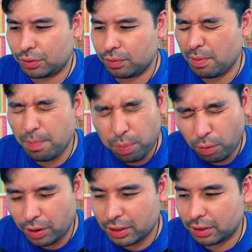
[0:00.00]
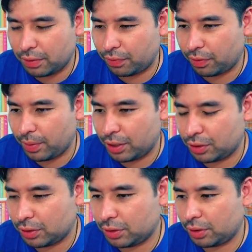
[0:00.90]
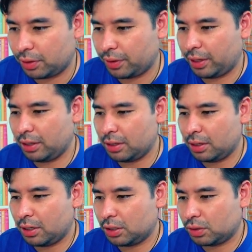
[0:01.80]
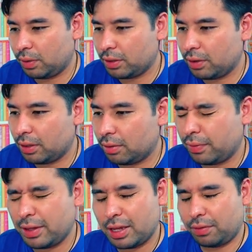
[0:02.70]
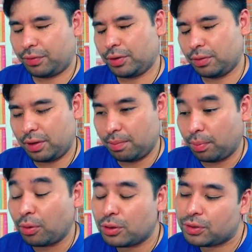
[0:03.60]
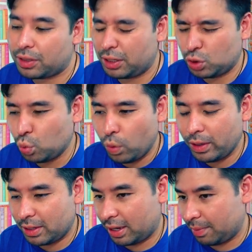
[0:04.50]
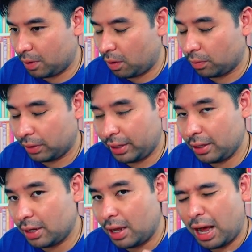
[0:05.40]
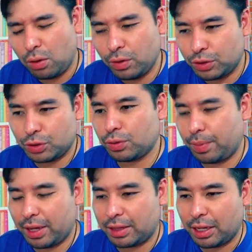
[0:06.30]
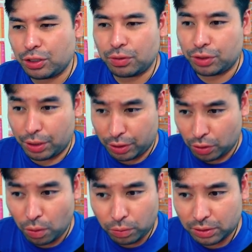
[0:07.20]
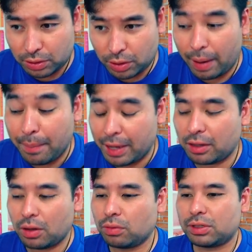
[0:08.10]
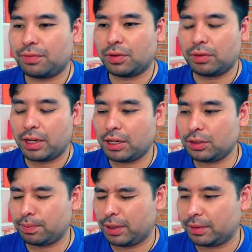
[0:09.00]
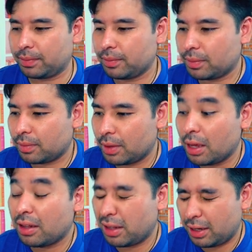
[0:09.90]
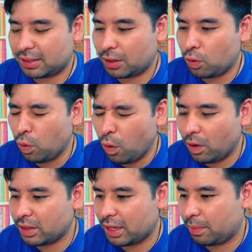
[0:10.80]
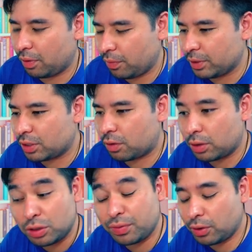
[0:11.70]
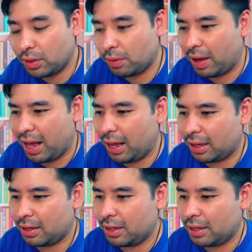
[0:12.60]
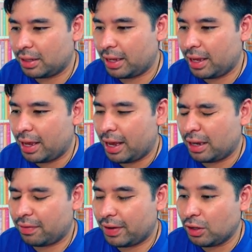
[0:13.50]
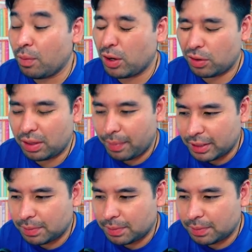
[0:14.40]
important informations here, okay? So I'm gonna read that for you in Portuguese one time only. I want you to pay attention, take notes, yeah, make notes if you need, but né, essa corda aí, provavelmente a corda de violão A, né, ela vai dar uma nota mais